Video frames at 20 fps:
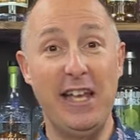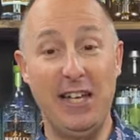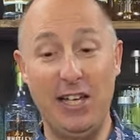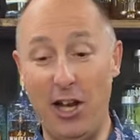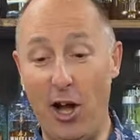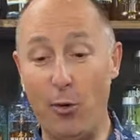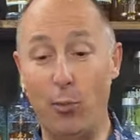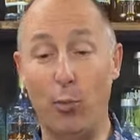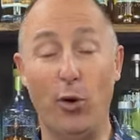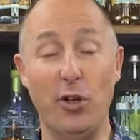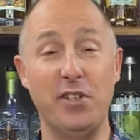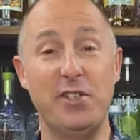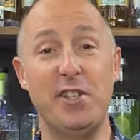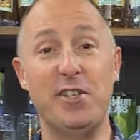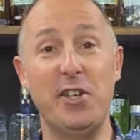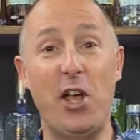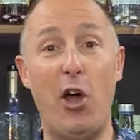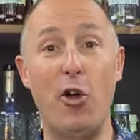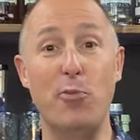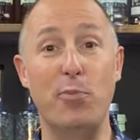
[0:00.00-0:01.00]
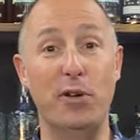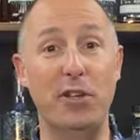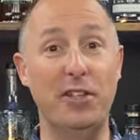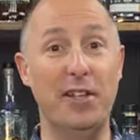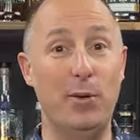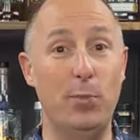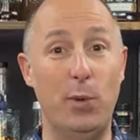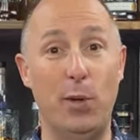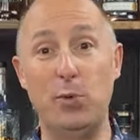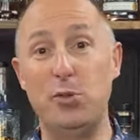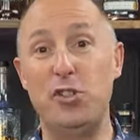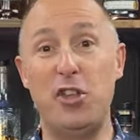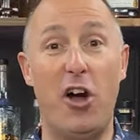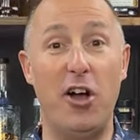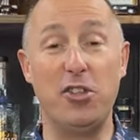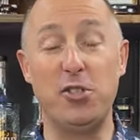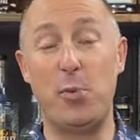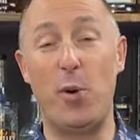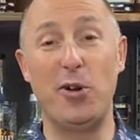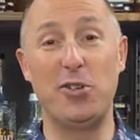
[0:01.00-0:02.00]
you know, once it's opened, it will start
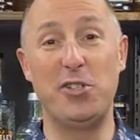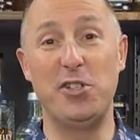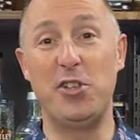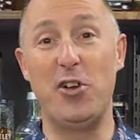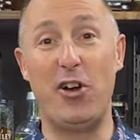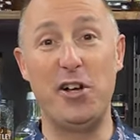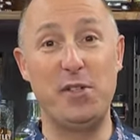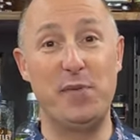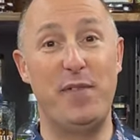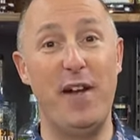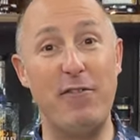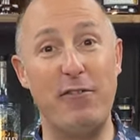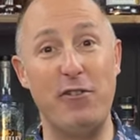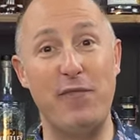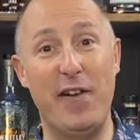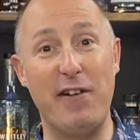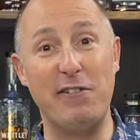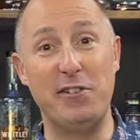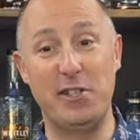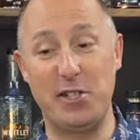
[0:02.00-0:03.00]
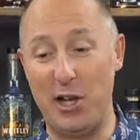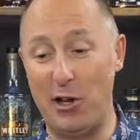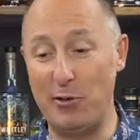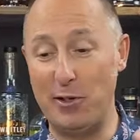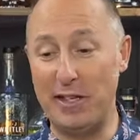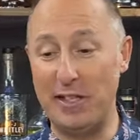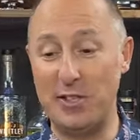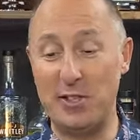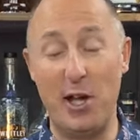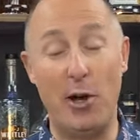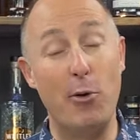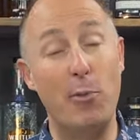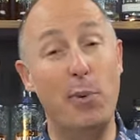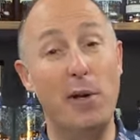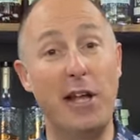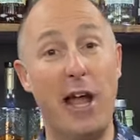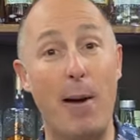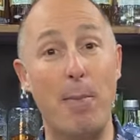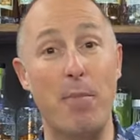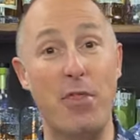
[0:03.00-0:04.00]
to oxidise very, very slowly. So it'll
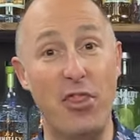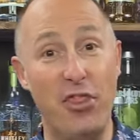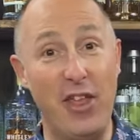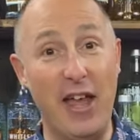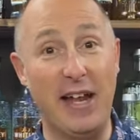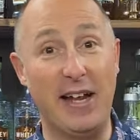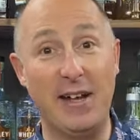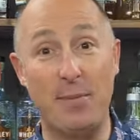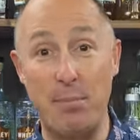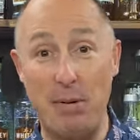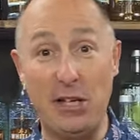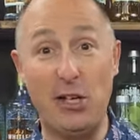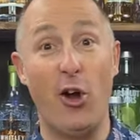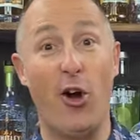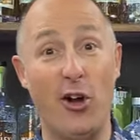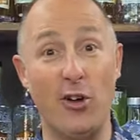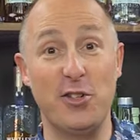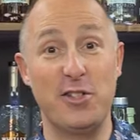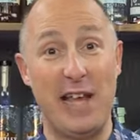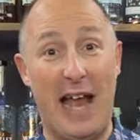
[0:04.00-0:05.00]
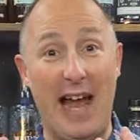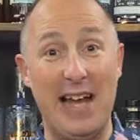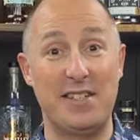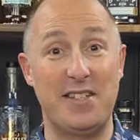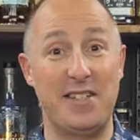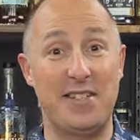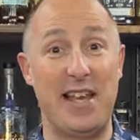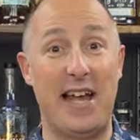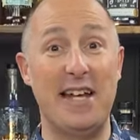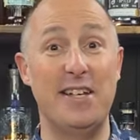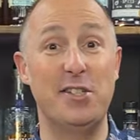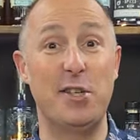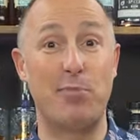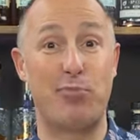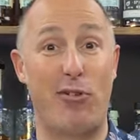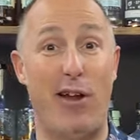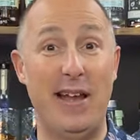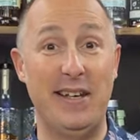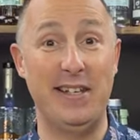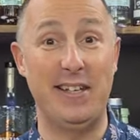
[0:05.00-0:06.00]
become thick because, as I say, it's a
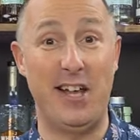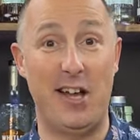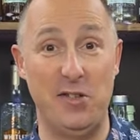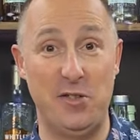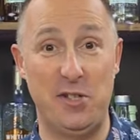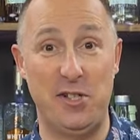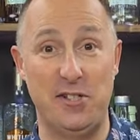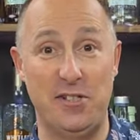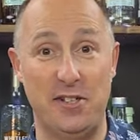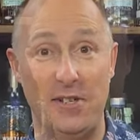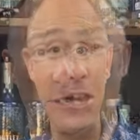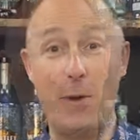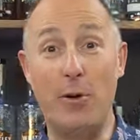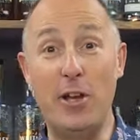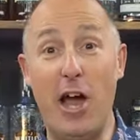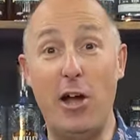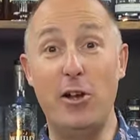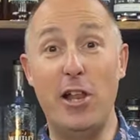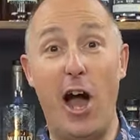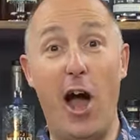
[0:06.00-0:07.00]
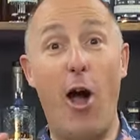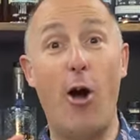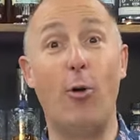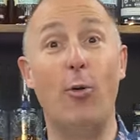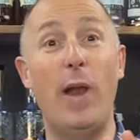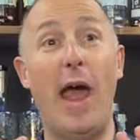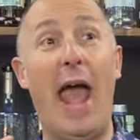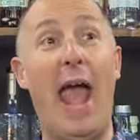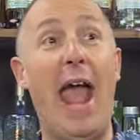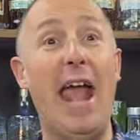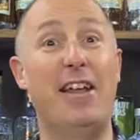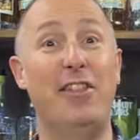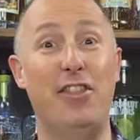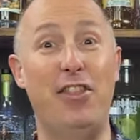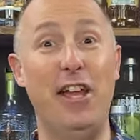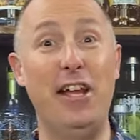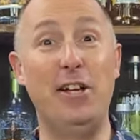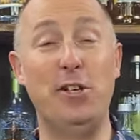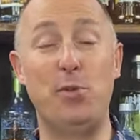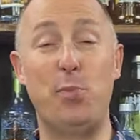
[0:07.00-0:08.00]
brandy custard. Now, I know the whole egg
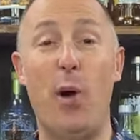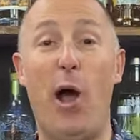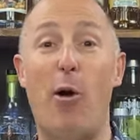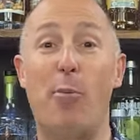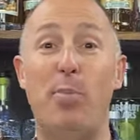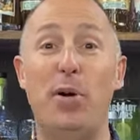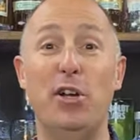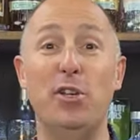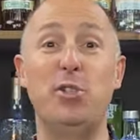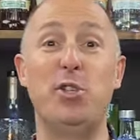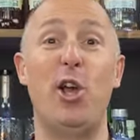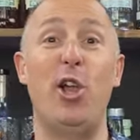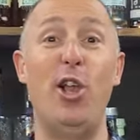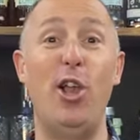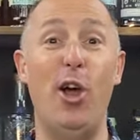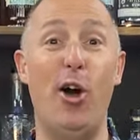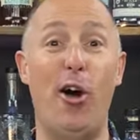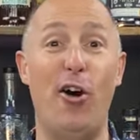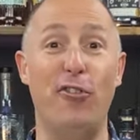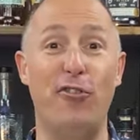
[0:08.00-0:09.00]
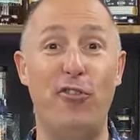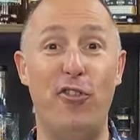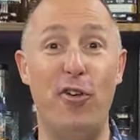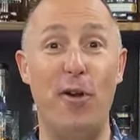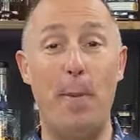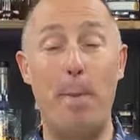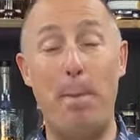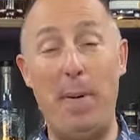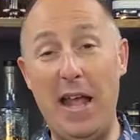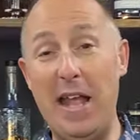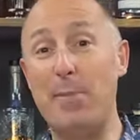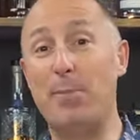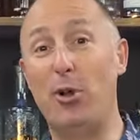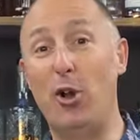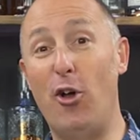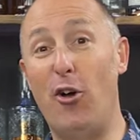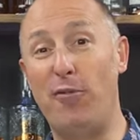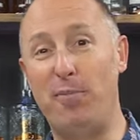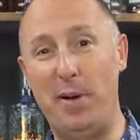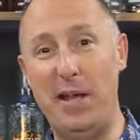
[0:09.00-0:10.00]
thing as well puts a lot of people
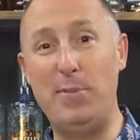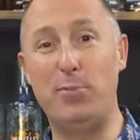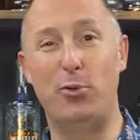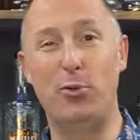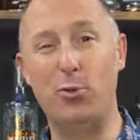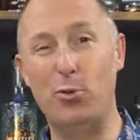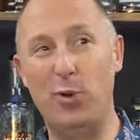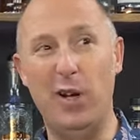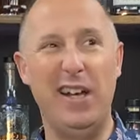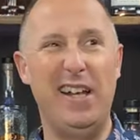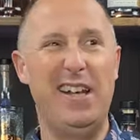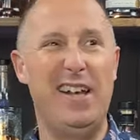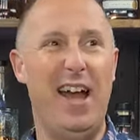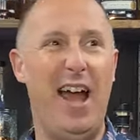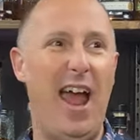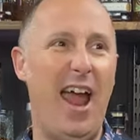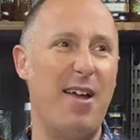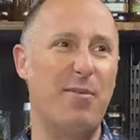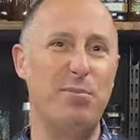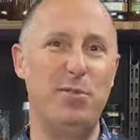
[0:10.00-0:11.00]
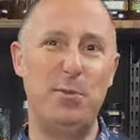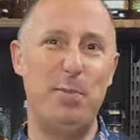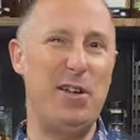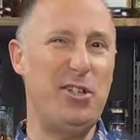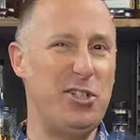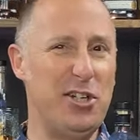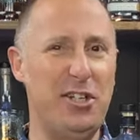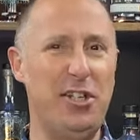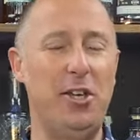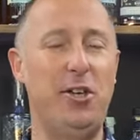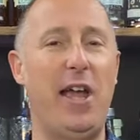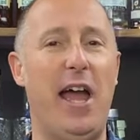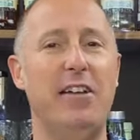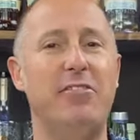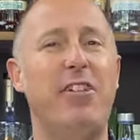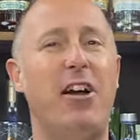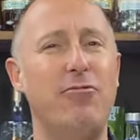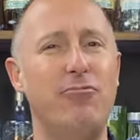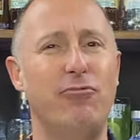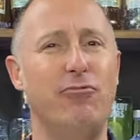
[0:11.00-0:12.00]
off. People um, especially in the UK,
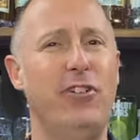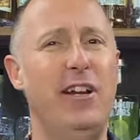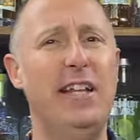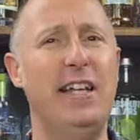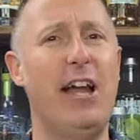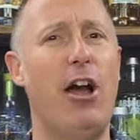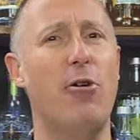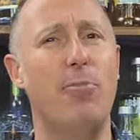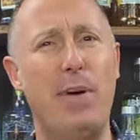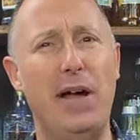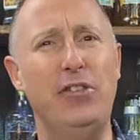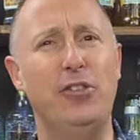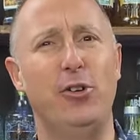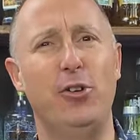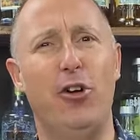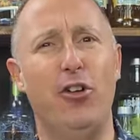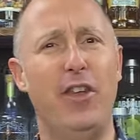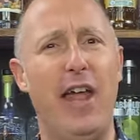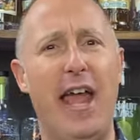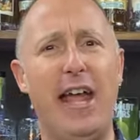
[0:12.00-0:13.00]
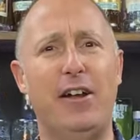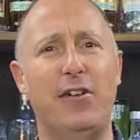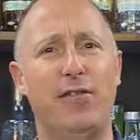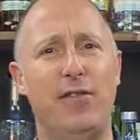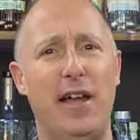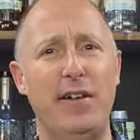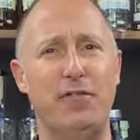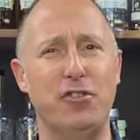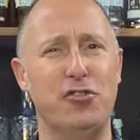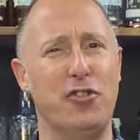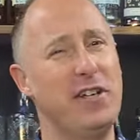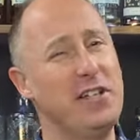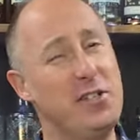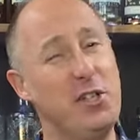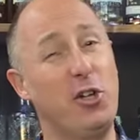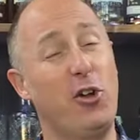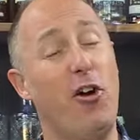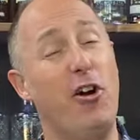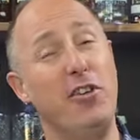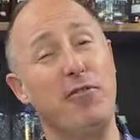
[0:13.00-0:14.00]
don't really go bundle on egg flavoured drinks.
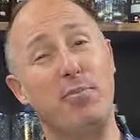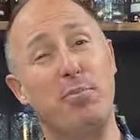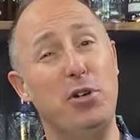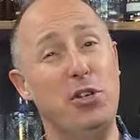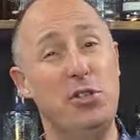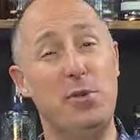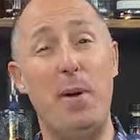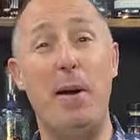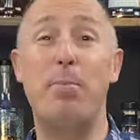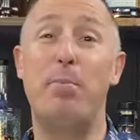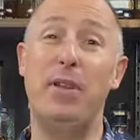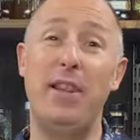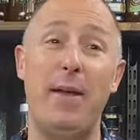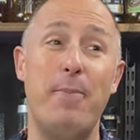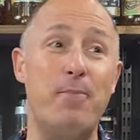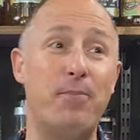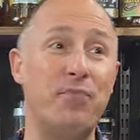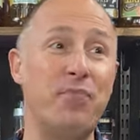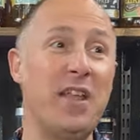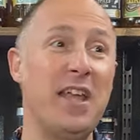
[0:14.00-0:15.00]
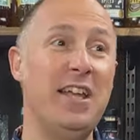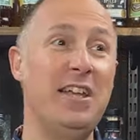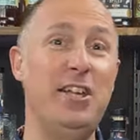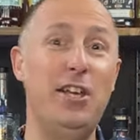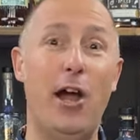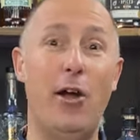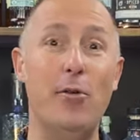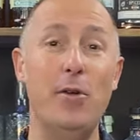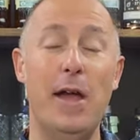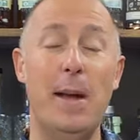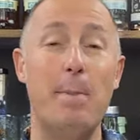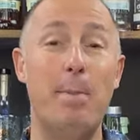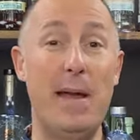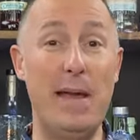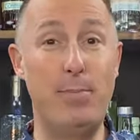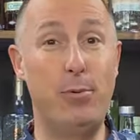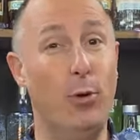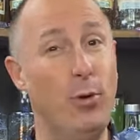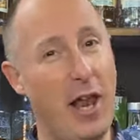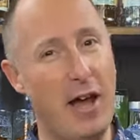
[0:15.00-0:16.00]
It kind of puts them up. But then, you know,
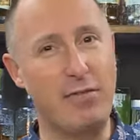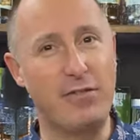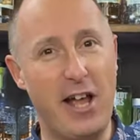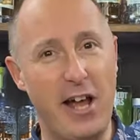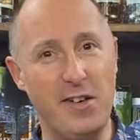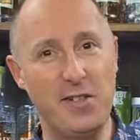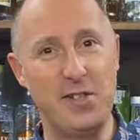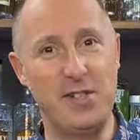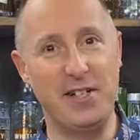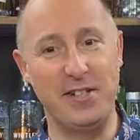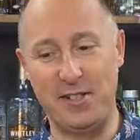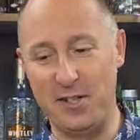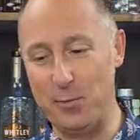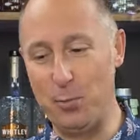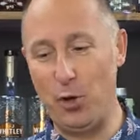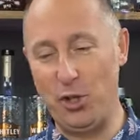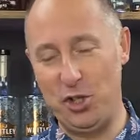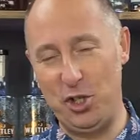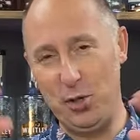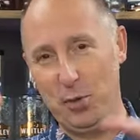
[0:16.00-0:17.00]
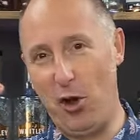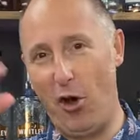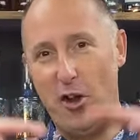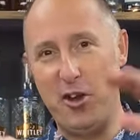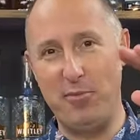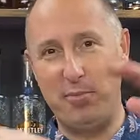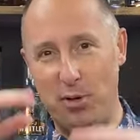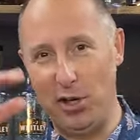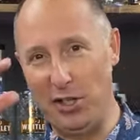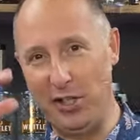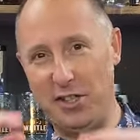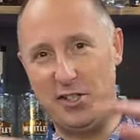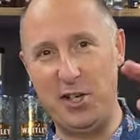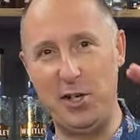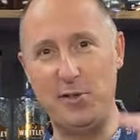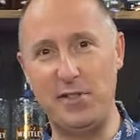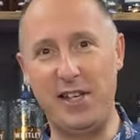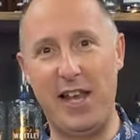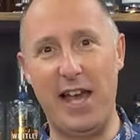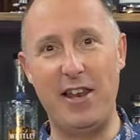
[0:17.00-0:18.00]
people love custard. And once you kind of put the
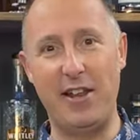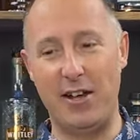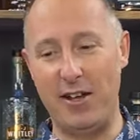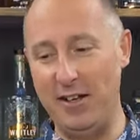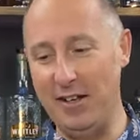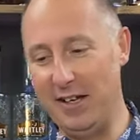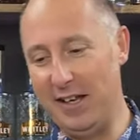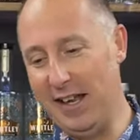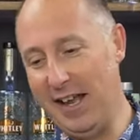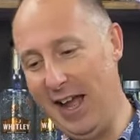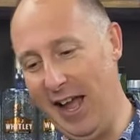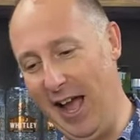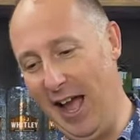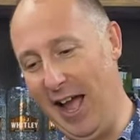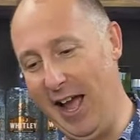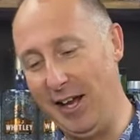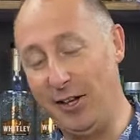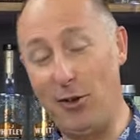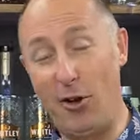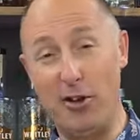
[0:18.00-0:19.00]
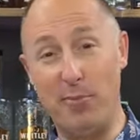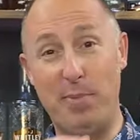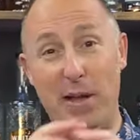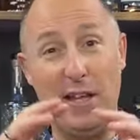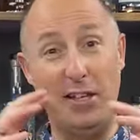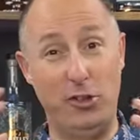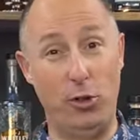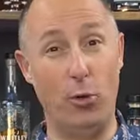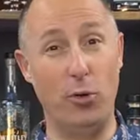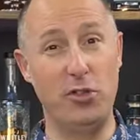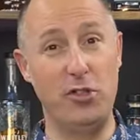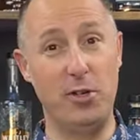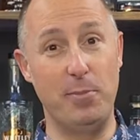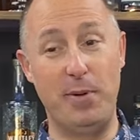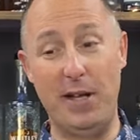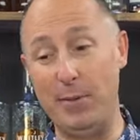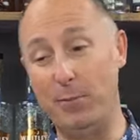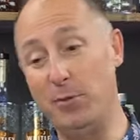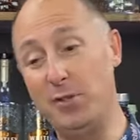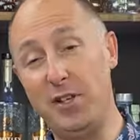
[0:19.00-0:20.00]
two together uh, and kind of put it dawns on
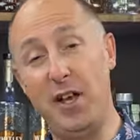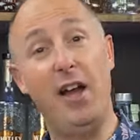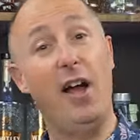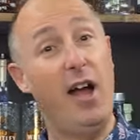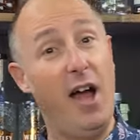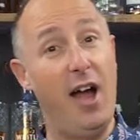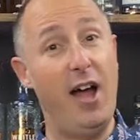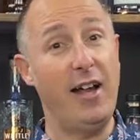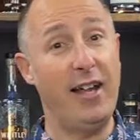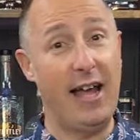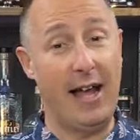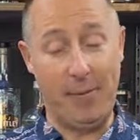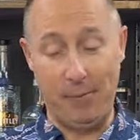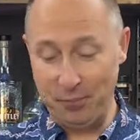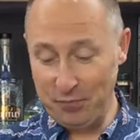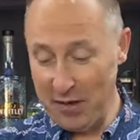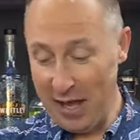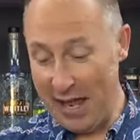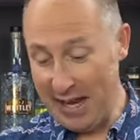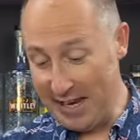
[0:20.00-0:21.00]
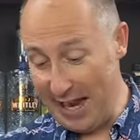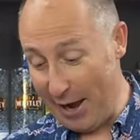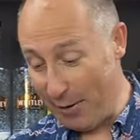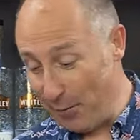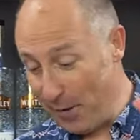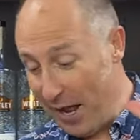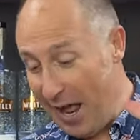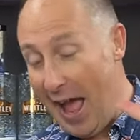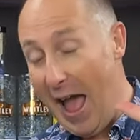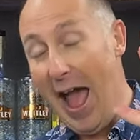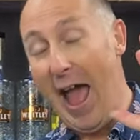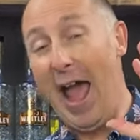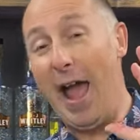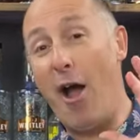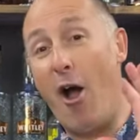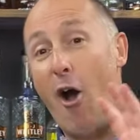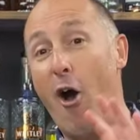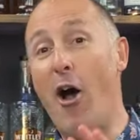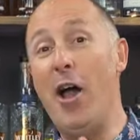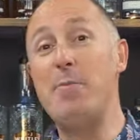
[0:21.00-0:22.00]
people, it's like, oh, okay. Now, uh,
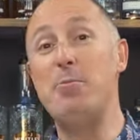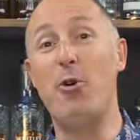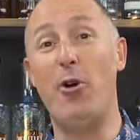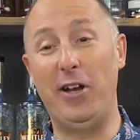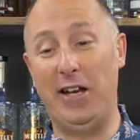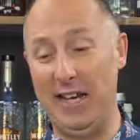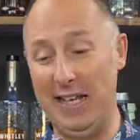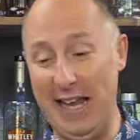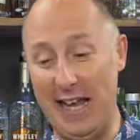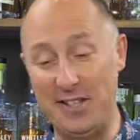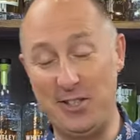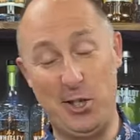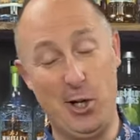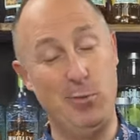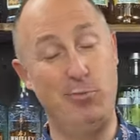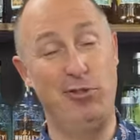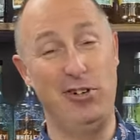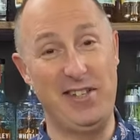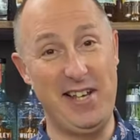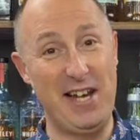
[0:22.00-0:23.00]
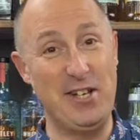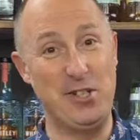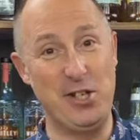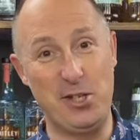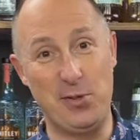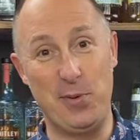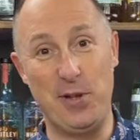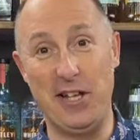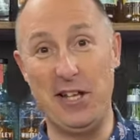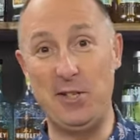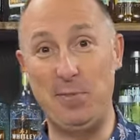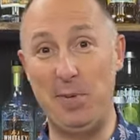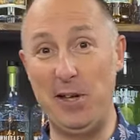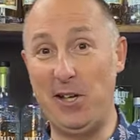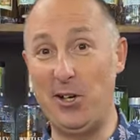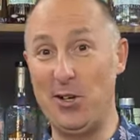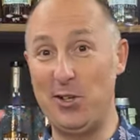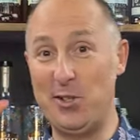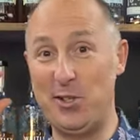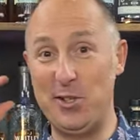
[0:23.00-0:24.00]
I'm not going to get too pretentious with this
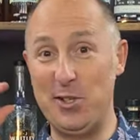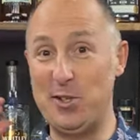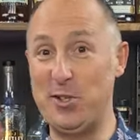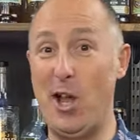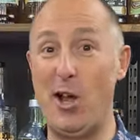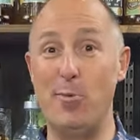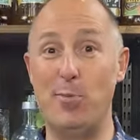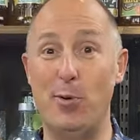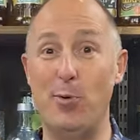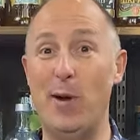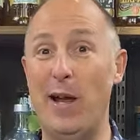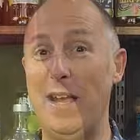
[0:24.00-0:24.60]
because the snowball